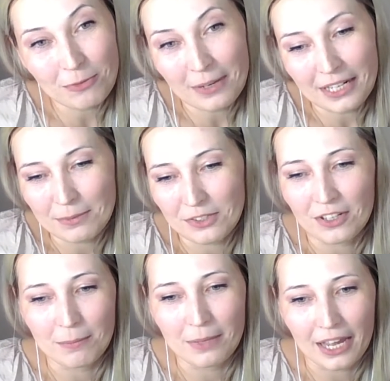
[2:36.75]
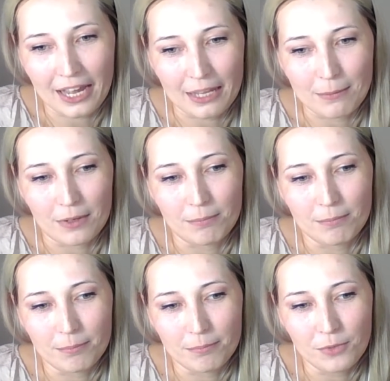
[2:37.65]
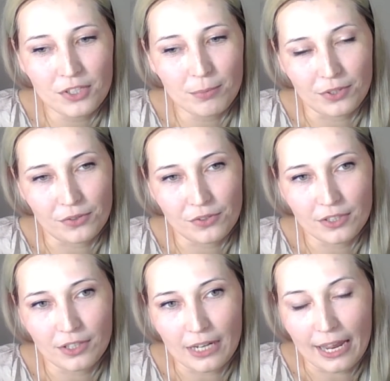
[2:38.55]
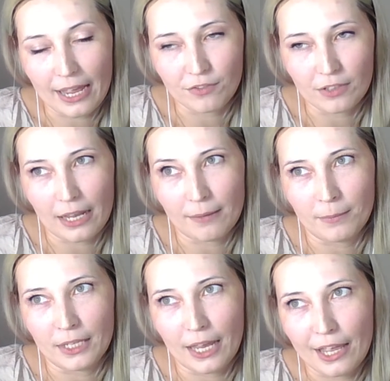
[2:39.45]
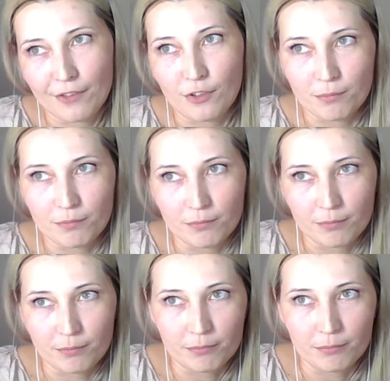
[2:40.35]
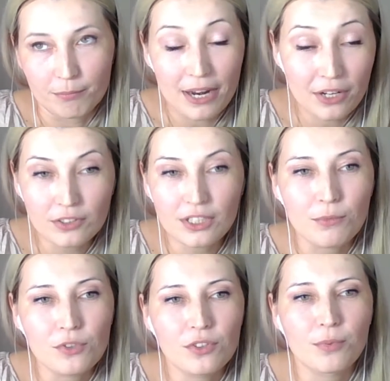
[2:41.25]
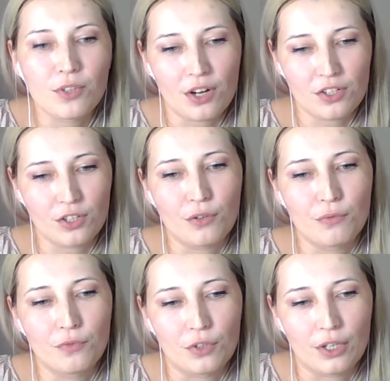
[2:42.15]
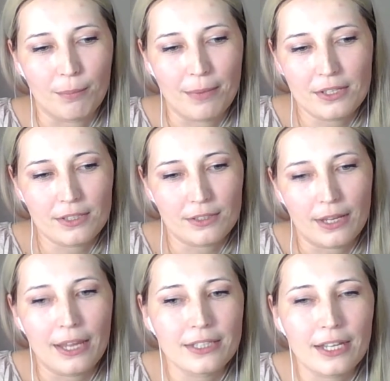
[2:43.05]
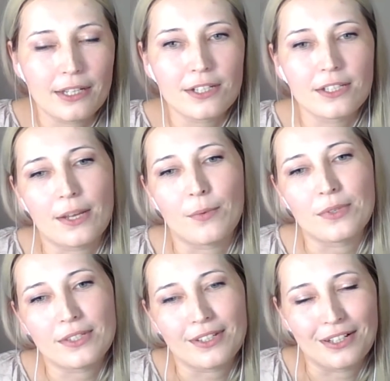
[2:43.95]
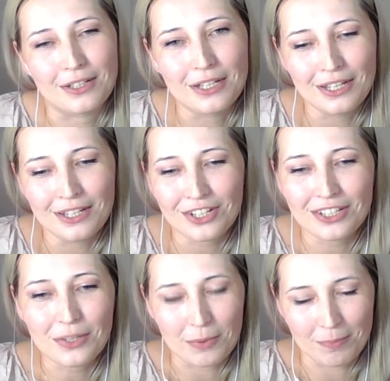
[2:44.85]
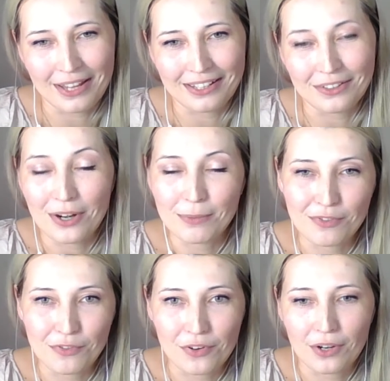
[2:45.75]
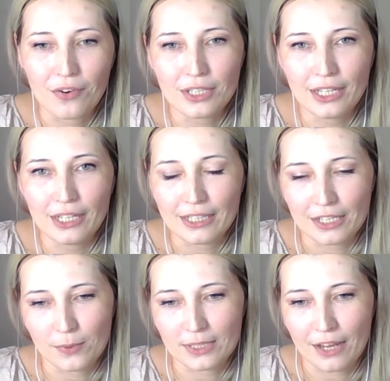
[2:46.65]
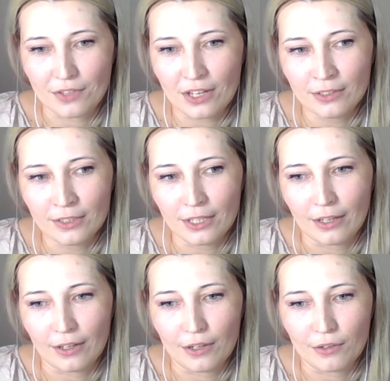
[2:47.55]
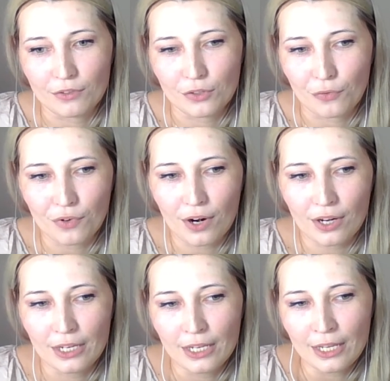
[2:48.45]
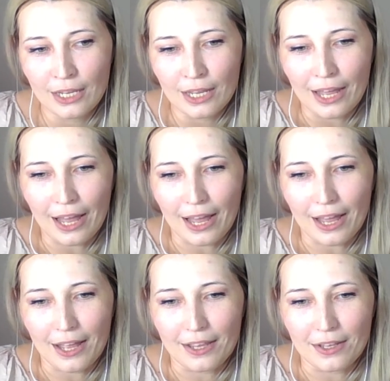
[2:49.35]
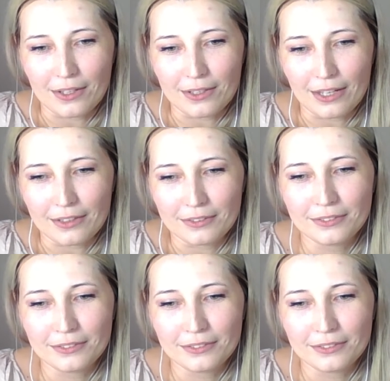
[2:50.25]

yes, so my name is Noemi. I am a music producer. I have, I mean, I have a background in music production for the past eight nine years as i was uh, chatting with michael right before recording that's what i've done uh, so far i